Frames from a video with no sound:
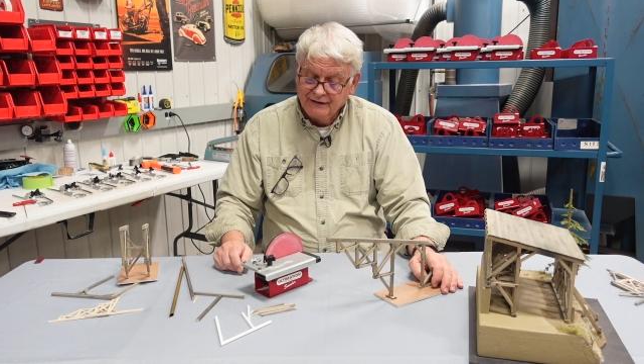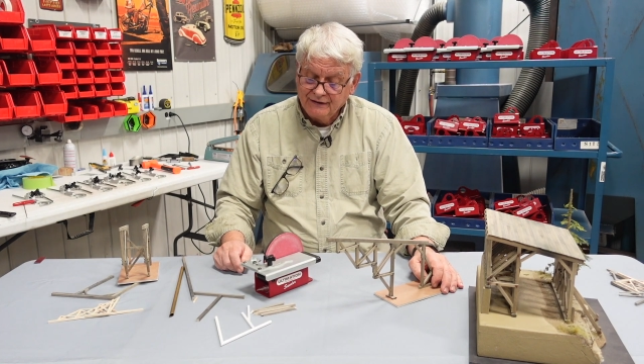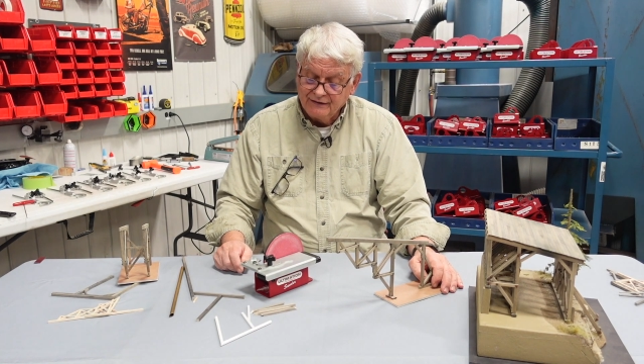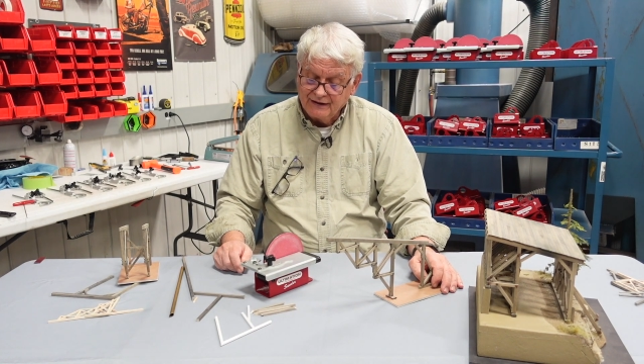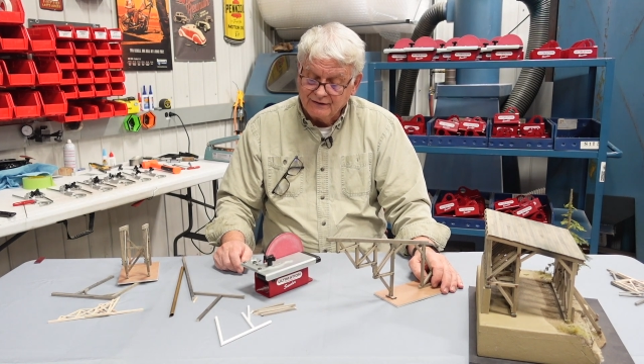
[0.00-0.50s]

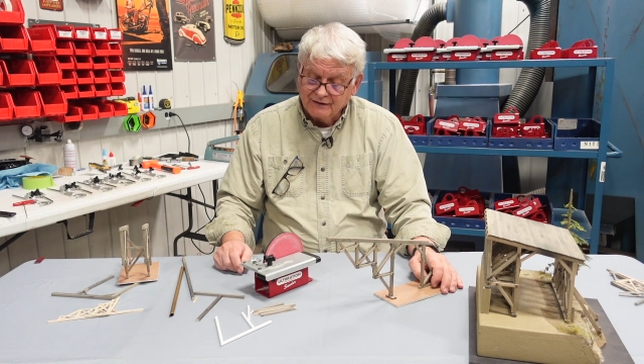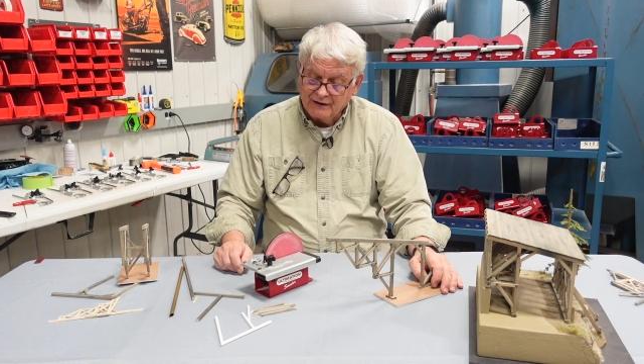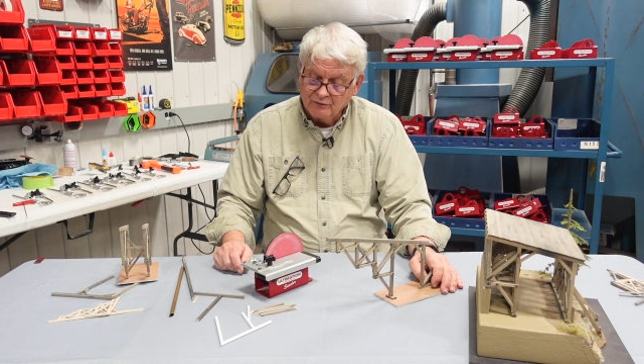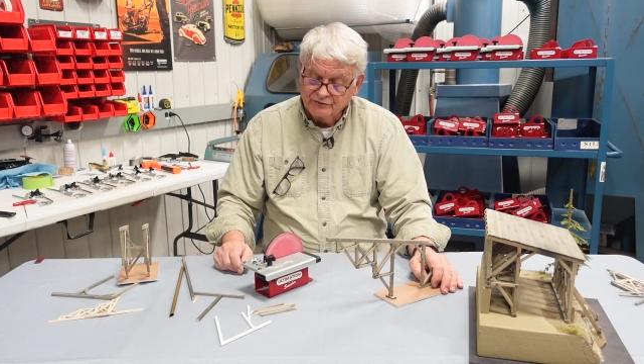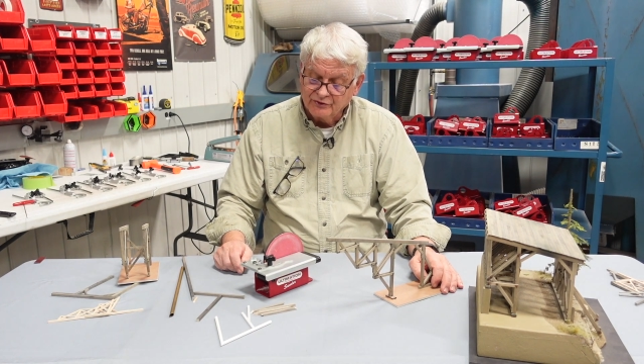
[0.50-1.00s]
that I
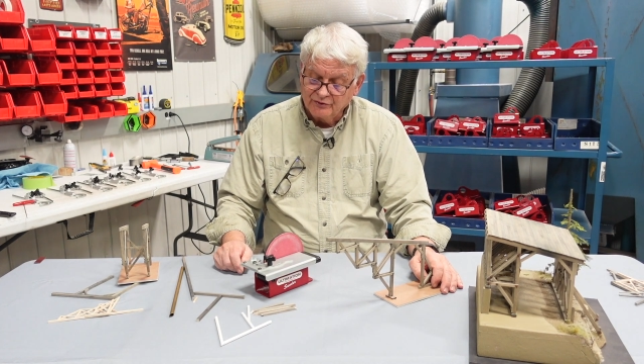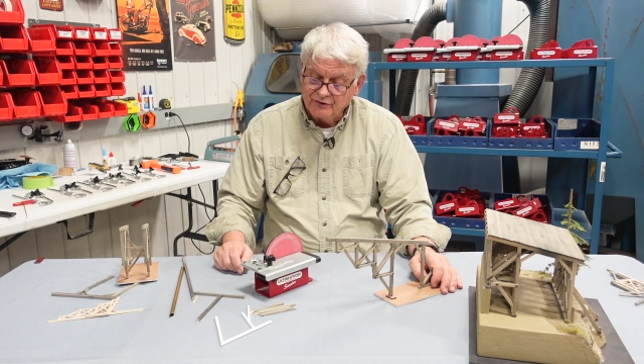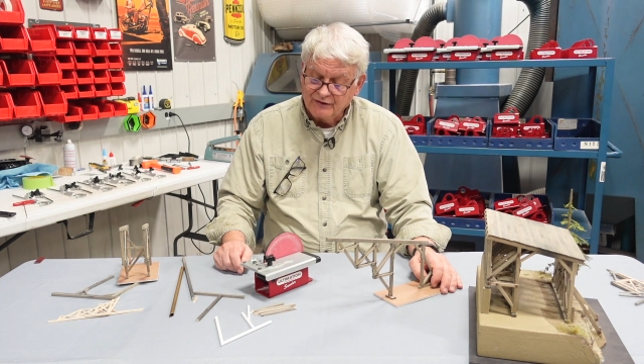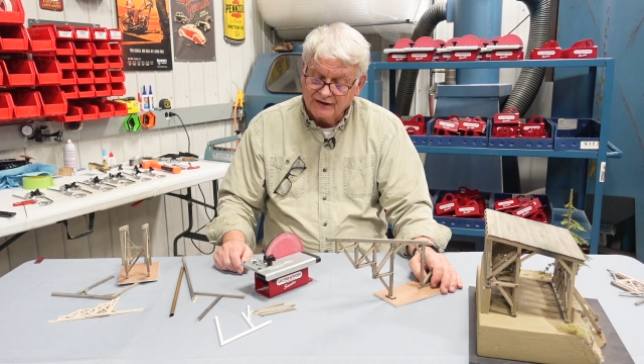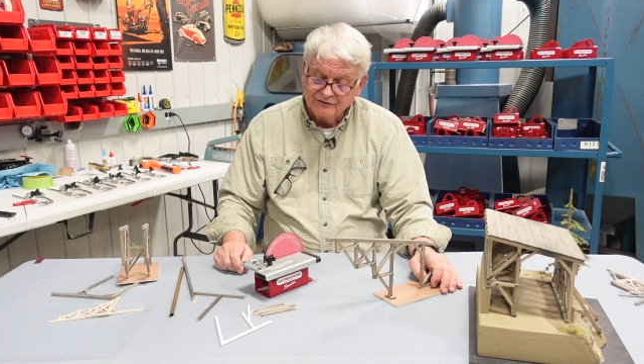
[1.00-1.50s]
will show you
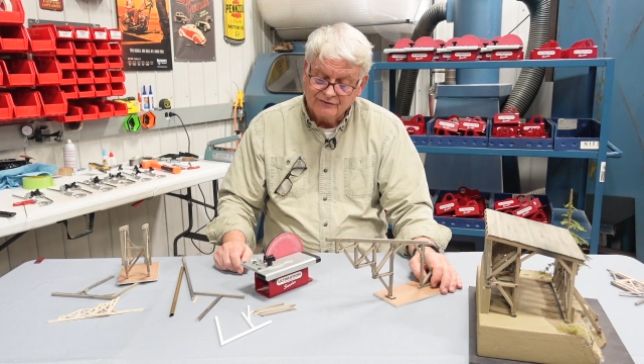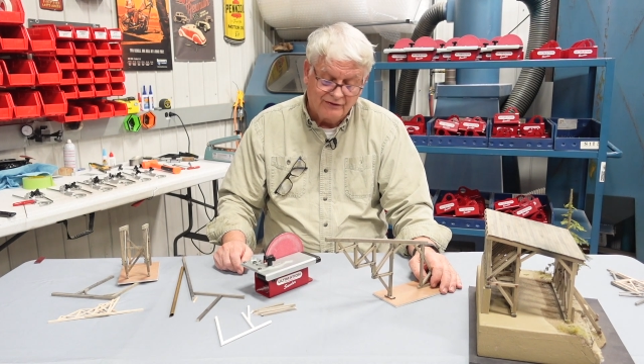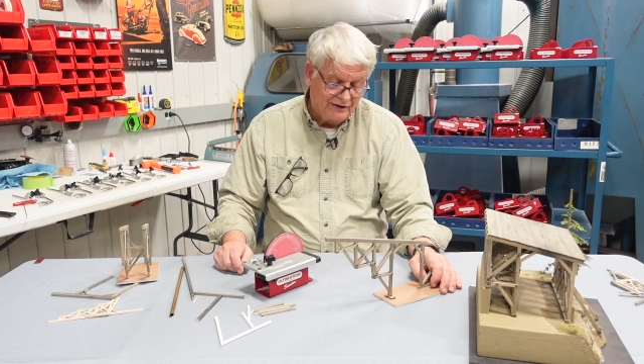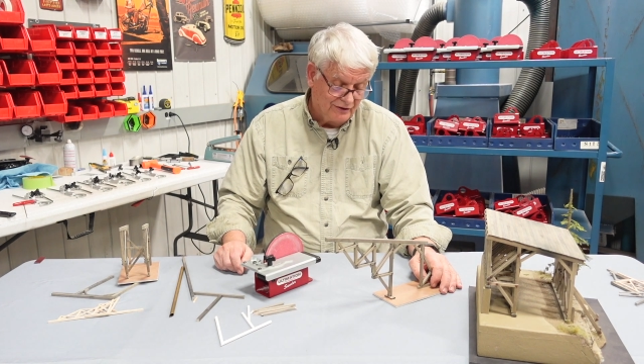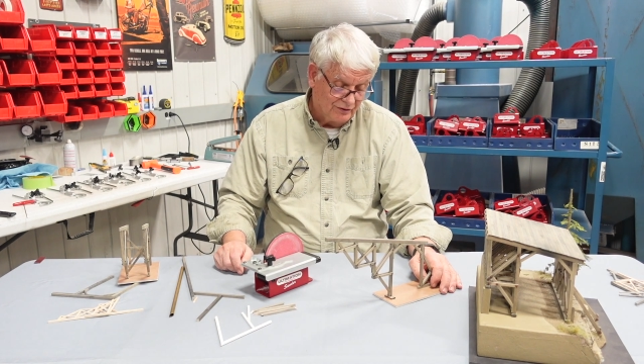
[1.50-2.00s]
next
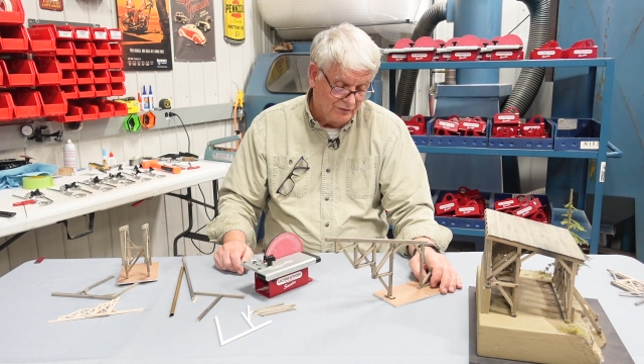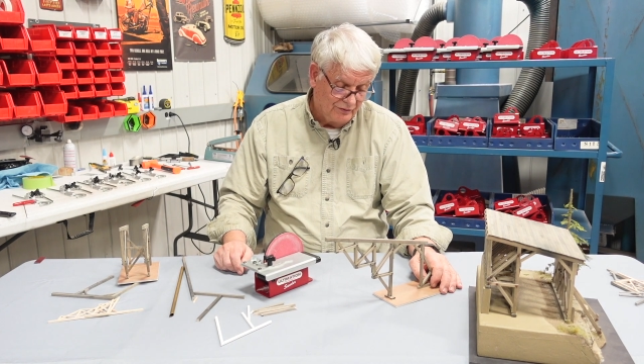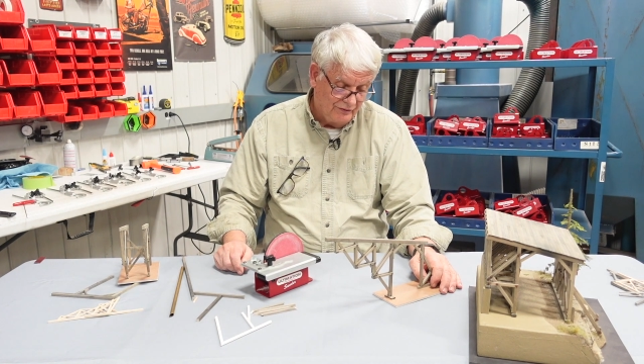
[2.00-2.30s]
video